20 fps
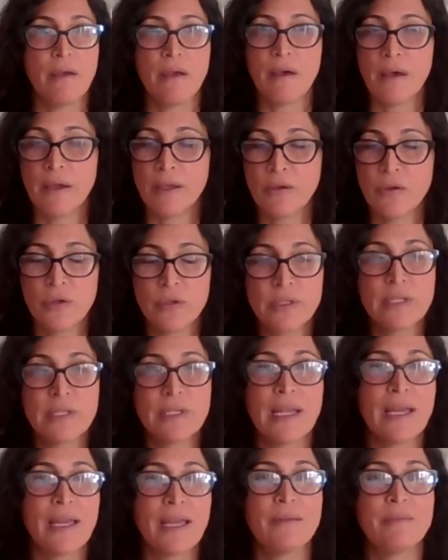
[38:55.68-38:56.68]
I couldn't
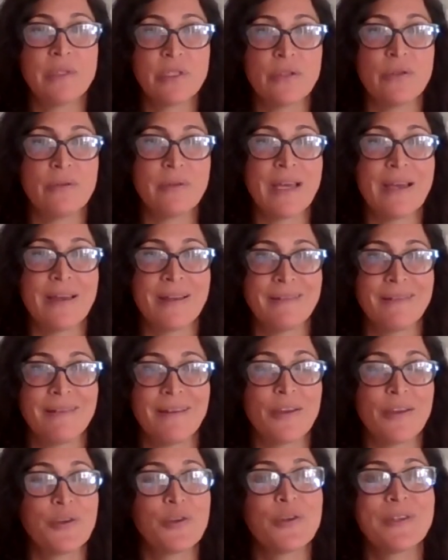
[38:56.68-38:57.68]
let him do that.
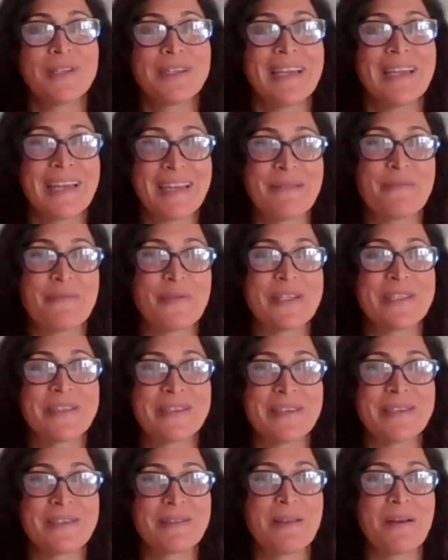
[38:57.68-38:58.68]
I couldn't let him risk
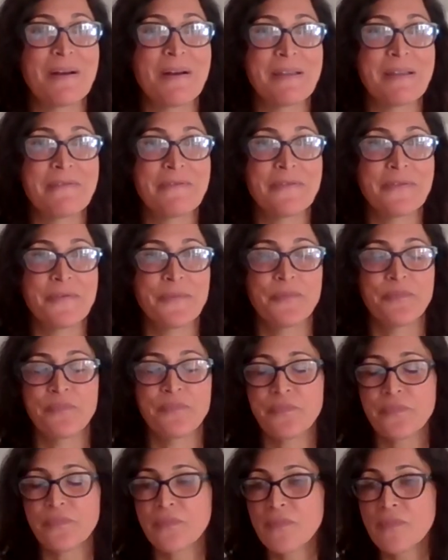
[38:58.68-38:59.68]
his life.
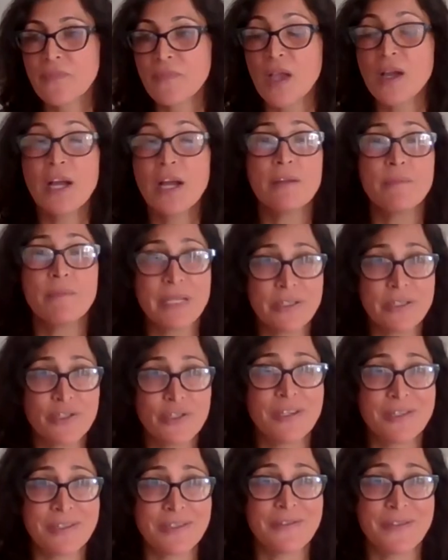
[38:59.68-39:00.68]
I had a better
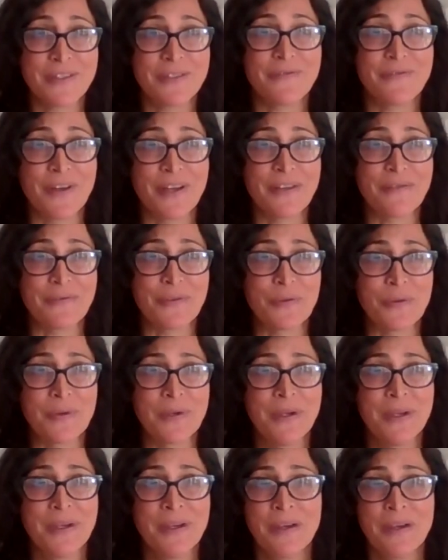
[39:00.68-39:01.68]
chance of survival,
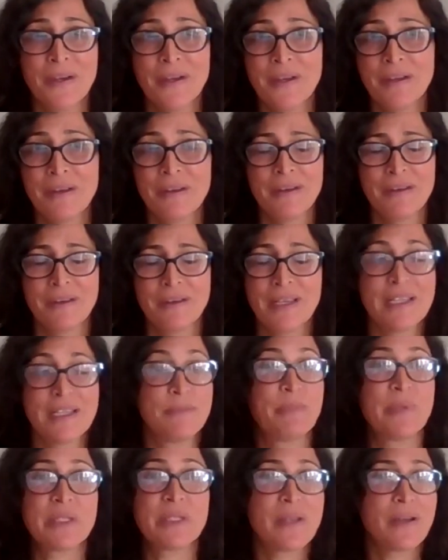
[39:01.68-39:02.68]
as
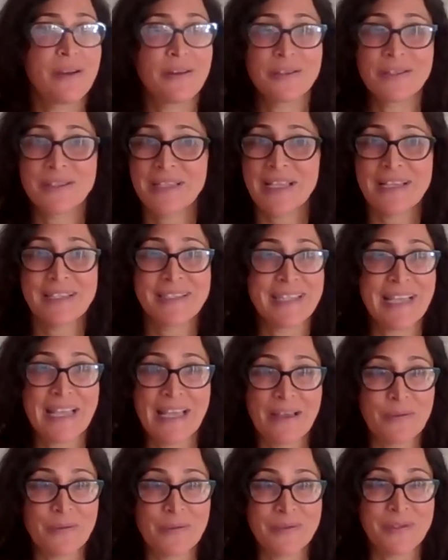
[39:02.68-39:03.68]
bizarre as that
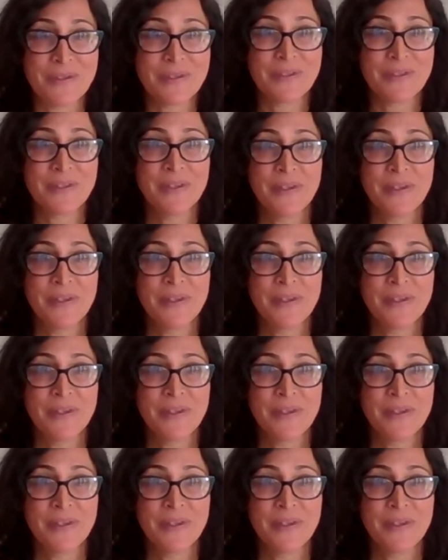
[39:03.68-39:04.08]
sounds.